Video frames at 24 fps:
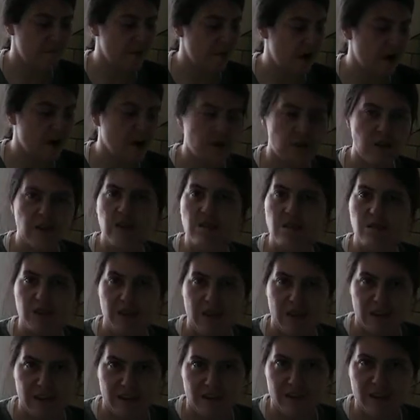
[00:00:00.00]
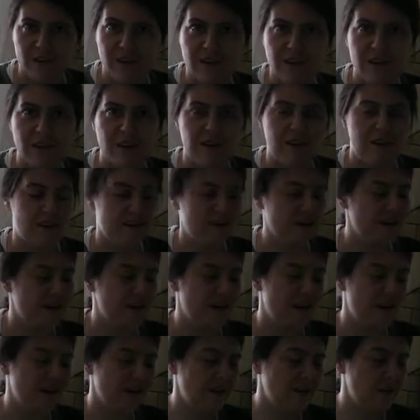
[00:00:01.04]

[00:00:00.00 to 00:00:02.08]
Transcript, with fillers: are leaving uh, and